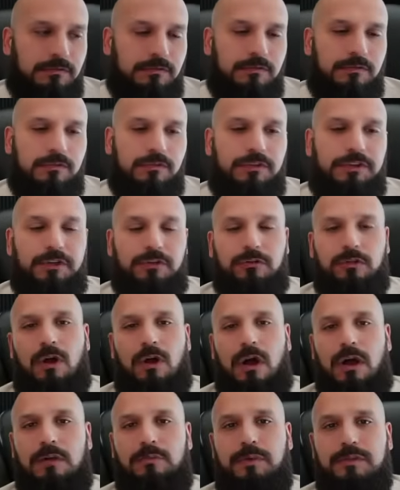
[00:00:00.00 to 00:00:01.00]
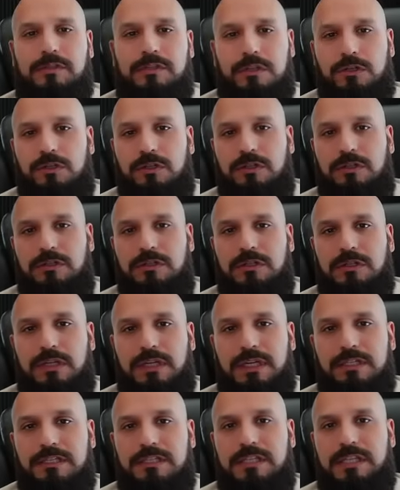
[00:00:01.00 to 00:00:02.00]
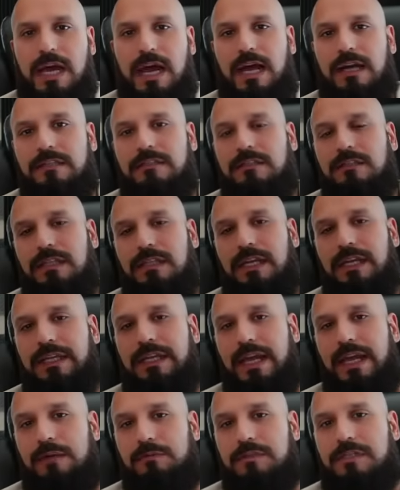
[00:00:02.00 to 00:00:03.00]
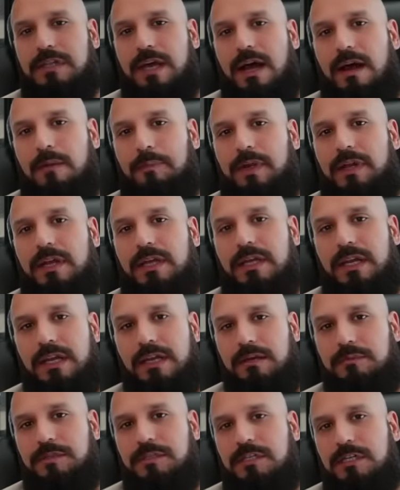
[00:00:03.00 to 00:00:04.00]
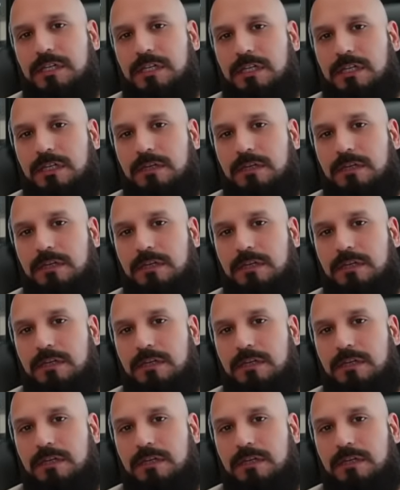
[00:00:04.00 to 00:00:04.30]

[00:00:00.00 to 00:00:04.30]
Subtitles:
their long positions in stocks like GameStop and AMC.